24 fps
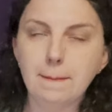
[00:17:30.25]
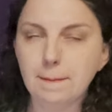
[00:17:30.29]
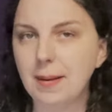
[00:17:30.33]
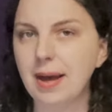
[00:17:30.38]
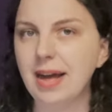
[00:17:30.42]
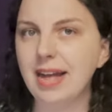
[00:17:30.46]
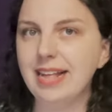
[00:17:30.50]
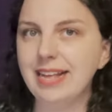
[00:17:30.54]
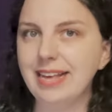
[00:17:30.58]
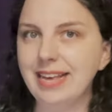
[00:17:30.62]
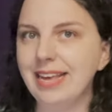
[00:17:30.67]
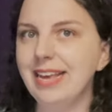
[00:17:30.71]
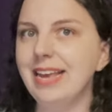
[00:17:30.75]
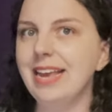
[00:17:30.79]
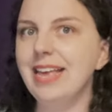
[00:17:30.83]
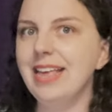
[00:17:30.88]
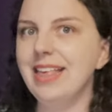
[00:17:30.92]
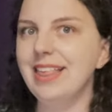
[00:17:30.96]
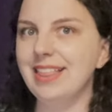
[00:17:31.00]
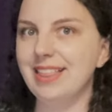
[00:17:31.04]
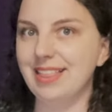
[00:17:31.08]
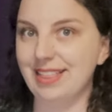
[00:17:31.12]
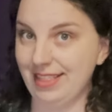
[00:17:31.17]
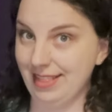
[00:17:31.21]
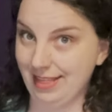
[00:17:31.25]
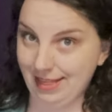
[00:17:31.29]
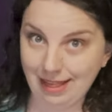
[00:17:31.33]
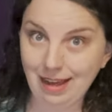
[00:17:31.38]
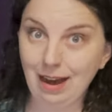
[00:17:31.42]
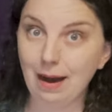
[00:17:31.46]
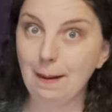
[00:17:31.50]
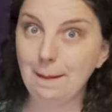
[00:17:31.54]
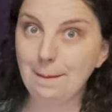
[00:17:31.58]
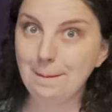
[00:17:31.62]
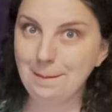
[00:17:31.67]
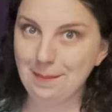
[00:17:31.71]
but he is
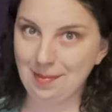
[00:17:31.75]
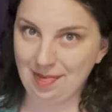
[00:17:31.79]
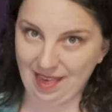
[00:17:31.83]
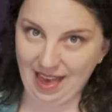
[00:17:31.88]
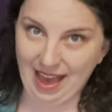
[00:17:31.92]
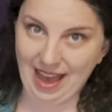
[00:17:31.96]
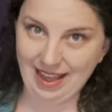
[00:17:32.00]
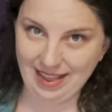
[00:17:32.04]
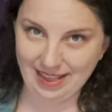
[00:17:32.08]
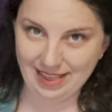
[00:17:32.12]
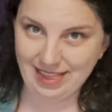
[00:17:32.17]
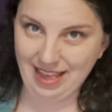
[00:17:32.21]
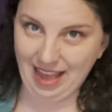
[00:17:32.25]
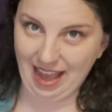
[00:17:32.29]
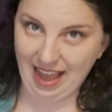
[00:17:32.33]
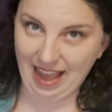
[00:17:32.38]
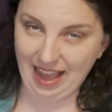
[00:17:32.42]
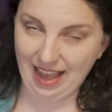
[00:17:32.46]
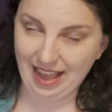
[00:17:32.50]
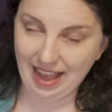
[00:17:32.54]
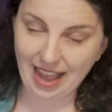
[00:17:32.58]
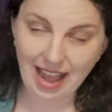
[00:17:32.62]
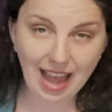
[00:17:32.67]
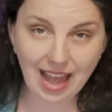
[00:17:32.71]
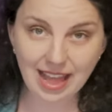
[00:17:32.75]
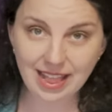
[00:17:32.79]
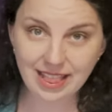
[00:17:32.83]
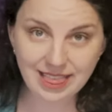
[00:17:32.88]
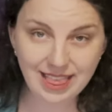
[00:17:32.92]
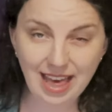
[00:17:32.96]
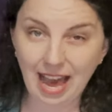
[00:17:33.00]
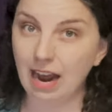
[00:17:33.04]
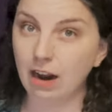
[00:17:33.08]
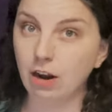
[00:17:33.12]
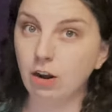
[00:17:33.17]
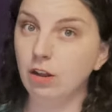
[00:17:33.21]
dumb that day,
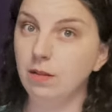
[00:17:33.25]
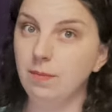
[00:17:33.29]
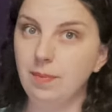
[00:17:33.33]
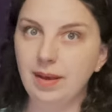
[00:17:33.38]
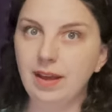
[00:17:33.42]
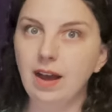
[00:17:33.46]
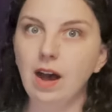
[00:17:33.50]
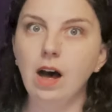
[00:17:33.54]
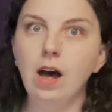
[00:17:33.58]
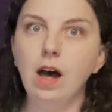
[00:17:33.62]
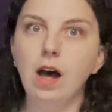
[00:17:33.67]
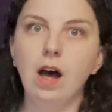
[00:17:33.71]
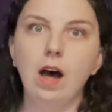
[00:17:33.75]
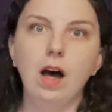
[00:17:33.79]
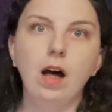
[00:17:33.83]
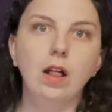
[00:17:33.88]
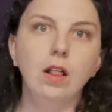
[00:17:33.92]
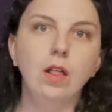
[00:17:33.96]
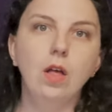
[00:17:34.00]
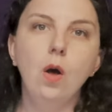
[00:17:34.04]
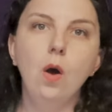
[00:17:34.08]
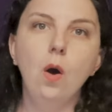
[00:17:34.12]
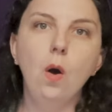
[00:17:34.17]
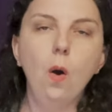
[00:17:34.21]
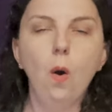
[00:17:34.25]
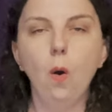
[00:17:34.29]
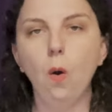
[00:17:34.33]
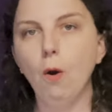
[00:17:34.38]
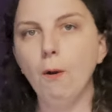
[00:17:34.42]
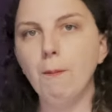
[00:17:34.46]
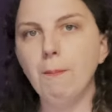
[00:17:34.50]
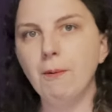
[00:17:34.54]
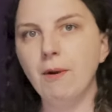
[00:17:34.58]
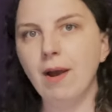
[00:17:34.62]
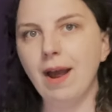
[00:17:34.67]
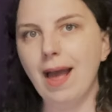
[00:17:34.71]
and that could be all. Or
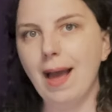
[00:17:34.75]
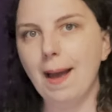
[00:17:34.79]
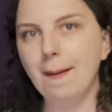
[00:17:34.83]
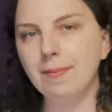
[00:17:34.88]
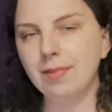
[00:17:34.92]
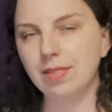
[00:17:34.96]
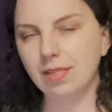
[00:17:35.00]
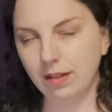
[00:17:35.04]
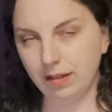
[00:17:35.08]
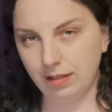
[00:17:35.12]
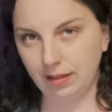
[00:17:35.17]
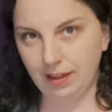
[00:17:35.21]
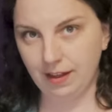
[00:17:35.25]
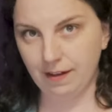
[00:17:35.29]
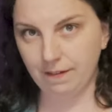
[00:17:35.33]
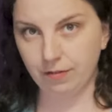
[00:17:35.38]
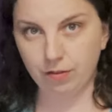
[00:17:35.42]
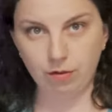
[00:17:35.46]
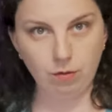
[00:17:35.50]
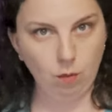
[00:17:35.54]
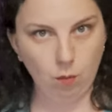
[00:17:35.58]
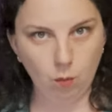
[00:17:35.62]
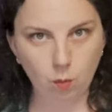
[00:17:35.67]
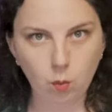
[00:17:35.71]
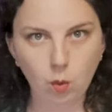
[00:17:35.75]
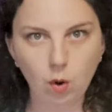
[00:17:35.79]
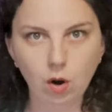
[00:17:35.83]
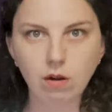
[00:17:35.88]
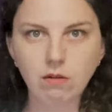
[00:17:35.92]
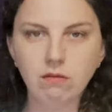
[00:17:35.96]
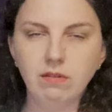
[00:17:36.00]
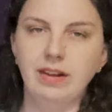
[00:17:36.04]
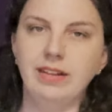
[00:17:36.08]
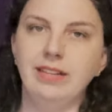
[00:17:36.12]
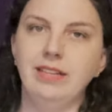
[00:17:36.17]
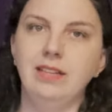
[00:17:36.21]
perhaps the glyphs
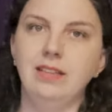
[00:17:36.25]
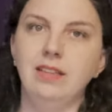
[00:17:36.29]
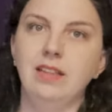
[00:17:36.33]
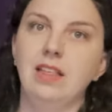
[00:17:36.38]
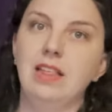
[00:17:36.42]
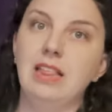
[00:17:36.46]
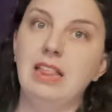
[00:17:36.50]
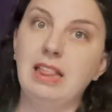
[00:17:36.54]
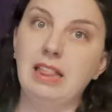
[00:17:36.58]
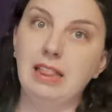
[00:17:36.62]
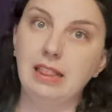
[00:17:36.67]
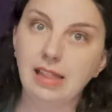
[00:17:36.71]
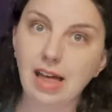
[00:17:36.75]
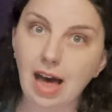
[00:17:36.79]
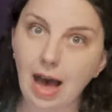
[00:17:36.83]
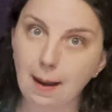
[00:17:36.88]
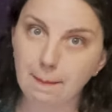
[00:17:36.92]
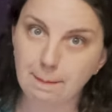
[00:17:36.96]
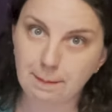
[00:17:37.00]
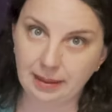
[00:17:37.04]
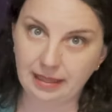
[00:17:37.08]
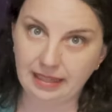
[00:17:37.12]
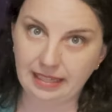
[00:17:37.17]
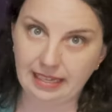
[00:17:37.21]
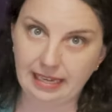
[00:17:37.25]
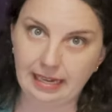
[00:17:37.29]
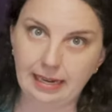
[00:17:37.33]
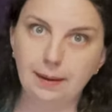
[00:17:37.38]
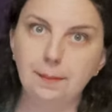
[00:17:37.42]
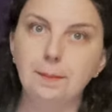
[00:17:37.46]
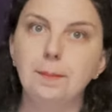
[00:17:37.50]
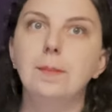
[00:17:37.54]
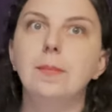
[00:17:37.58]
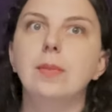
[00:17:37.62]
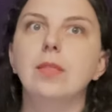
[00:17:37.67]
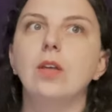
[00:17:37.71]
were written
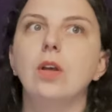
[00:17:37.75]
sloppily.